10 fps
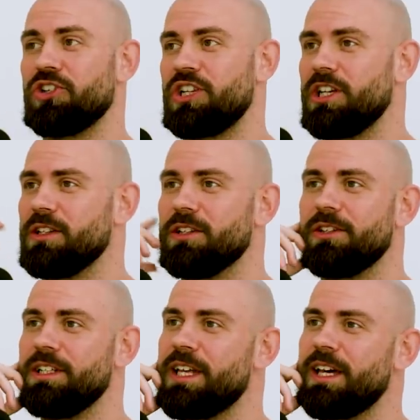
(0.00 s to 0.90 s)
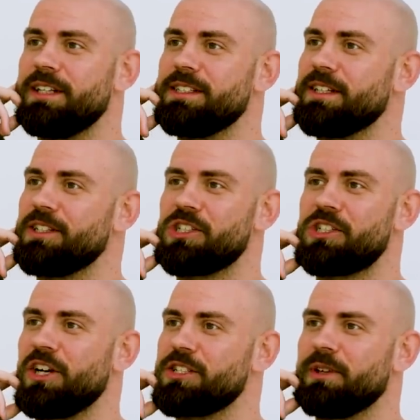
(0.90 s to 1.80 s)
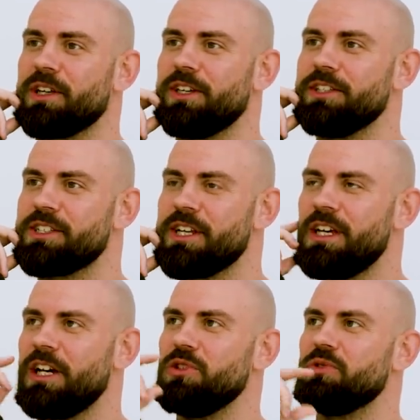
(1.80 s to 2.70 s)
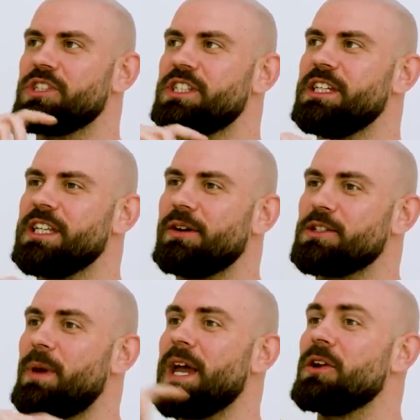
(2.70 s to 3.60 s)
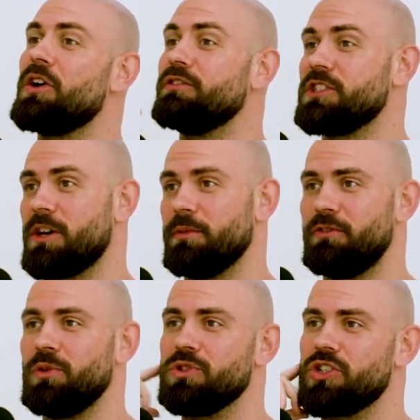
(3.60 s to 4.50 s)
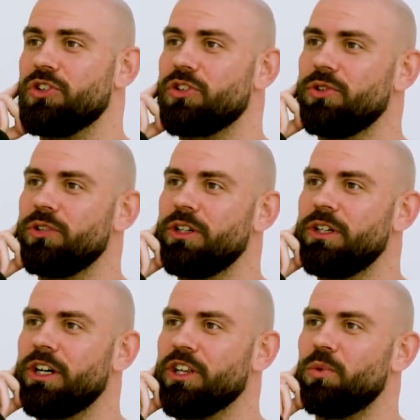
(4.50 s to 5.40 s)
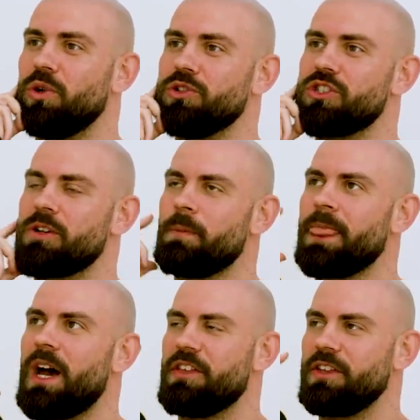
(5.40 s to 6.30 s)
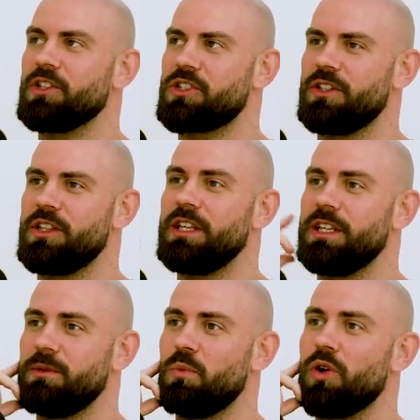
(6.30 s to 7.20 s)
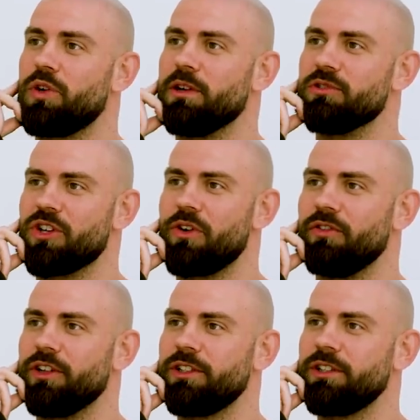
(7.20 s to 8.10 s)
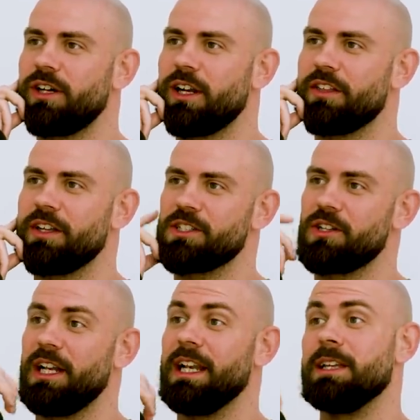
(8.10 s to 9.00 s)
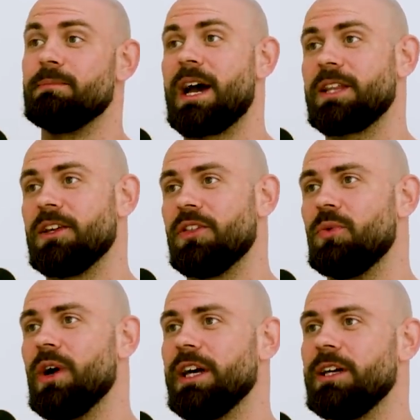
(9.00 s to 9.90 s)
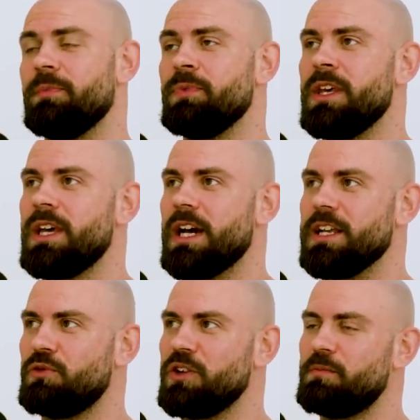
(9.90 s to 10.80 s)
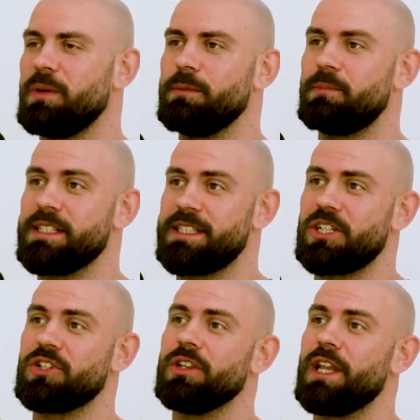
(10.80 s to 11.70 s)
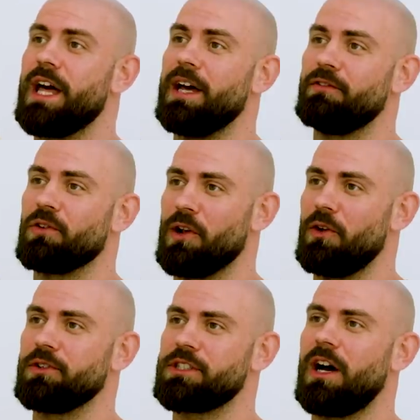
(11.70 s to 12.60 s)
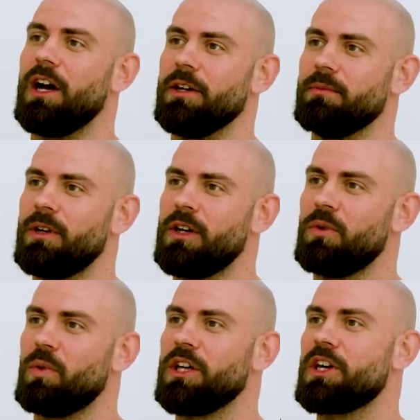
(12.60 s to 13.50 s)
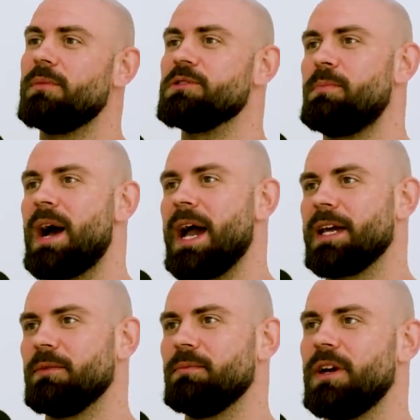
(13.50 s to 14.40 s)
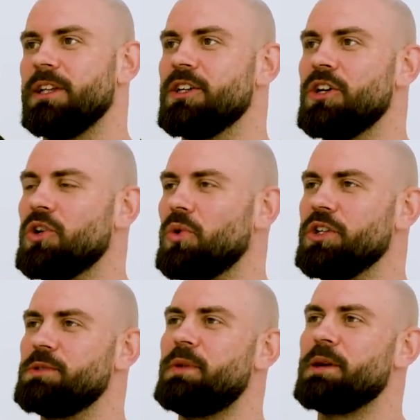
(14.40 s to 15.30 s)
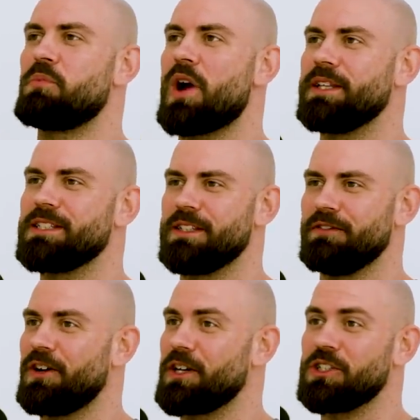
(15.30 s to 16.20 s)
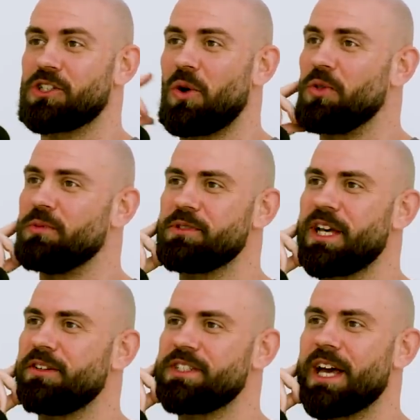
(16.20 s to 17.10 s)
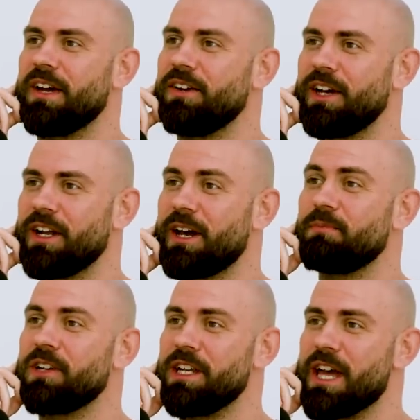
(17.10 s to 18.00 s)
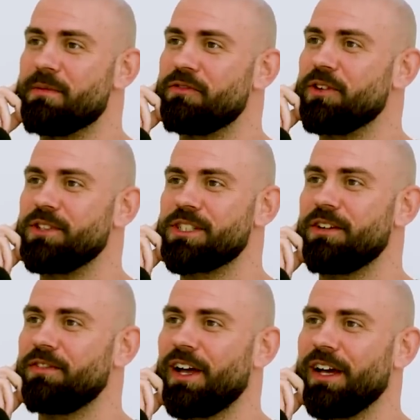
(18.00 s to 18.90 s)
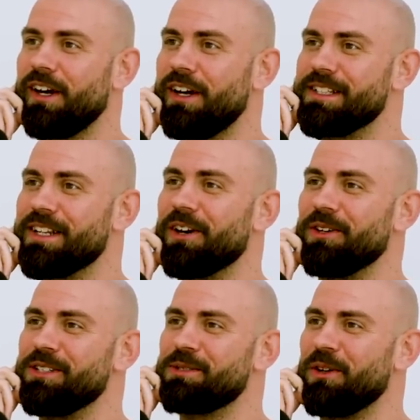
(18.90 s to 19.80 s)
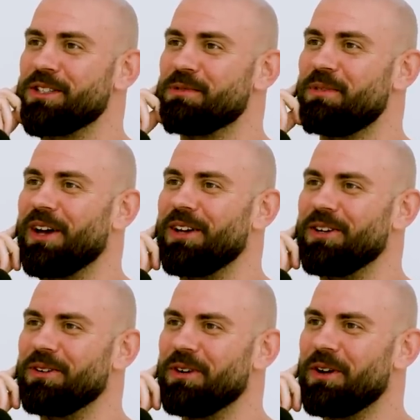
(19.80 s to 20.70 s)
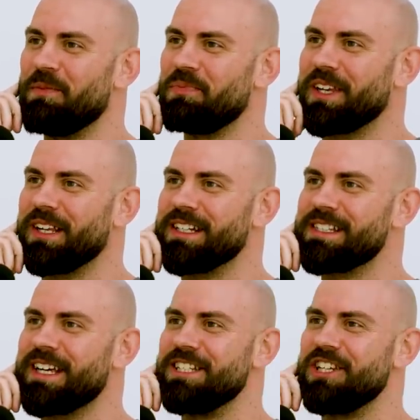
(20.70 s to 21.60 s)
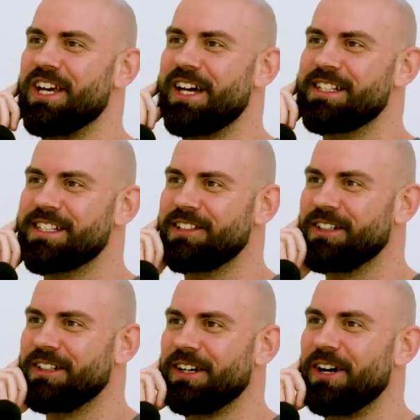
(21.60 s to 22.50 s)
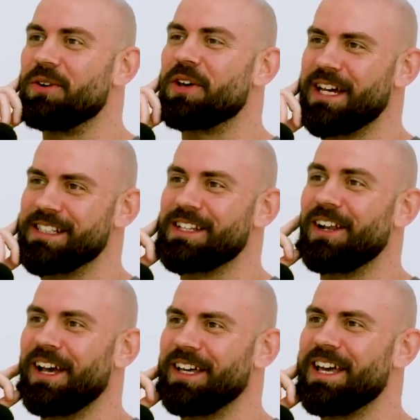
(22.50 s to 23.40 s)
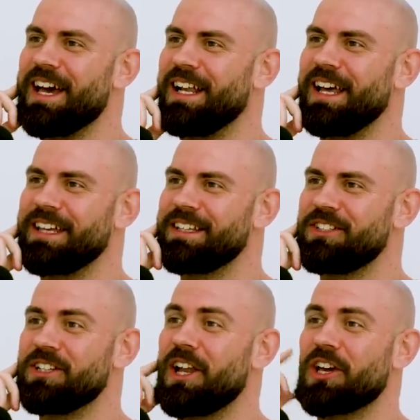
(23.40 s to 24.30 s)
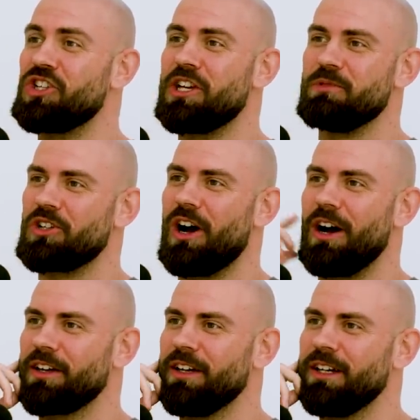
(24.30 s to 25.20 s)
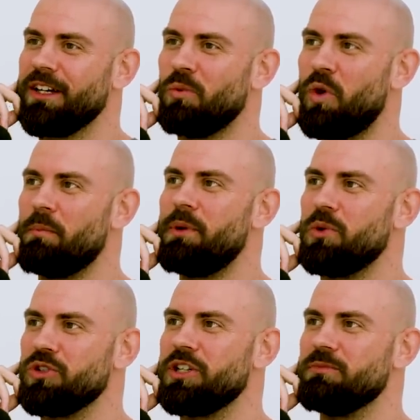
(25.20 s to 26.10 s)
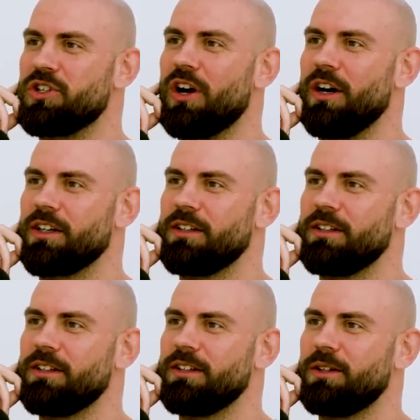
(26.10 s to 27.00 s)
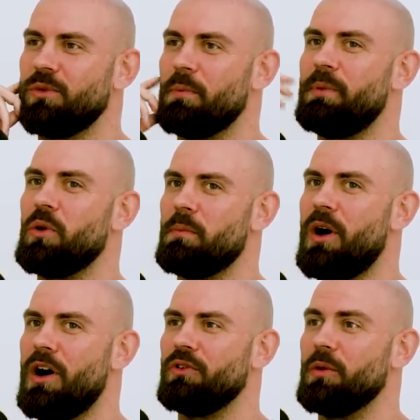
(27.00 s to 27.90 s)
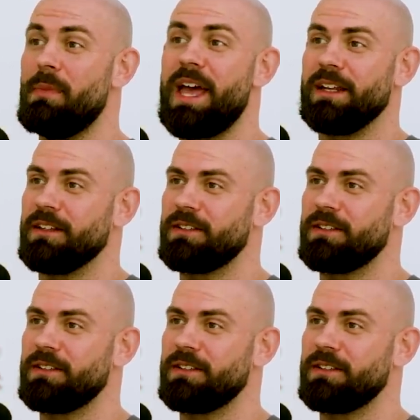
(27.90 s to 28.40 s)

of shit in the early days, and I just stuck to my guns. And you can see now it's paying off. It's coming full circle. And the world's, I think that the woke era is over, and I think it's going to lean back the other way. And if we've been positioned there for a long time, when it comes back and, and all these big brands that fucking sold themselves out and I am going to name a few stuff like I don't know who's sponsored by who can I say GS okay so like yeah like like a Gymshark what built Gymshark what built Marvel men